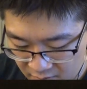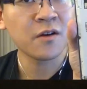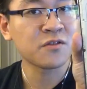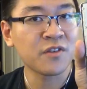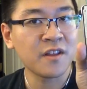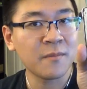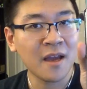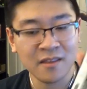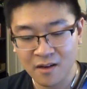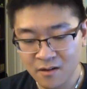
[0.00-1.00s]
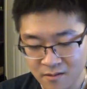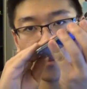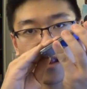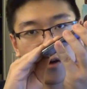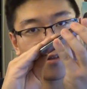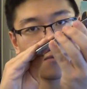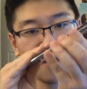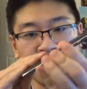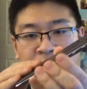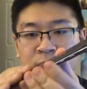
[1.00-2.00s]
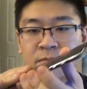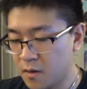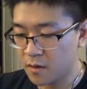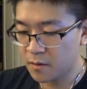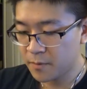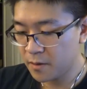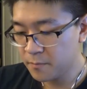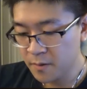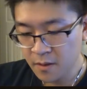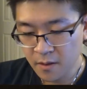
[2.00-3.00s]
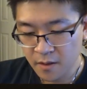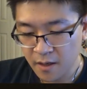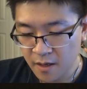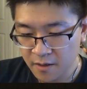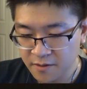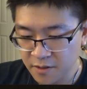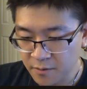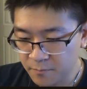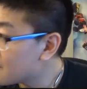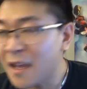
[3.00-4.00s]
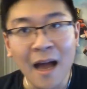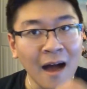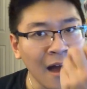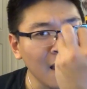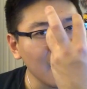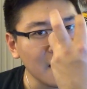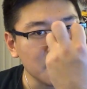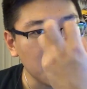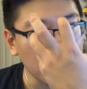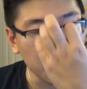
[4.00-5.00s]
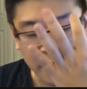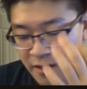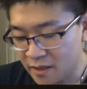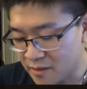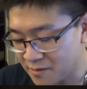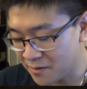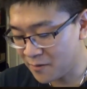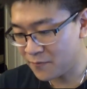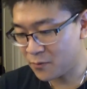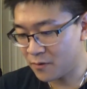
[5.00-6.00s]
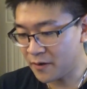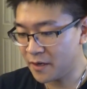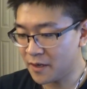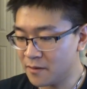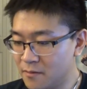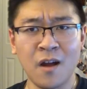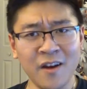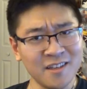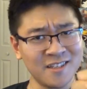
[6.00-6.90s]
Goes right in the back there. Close it back up. All right, there we go. And continue. The eye is bubbling like it's looking for it right now. All right,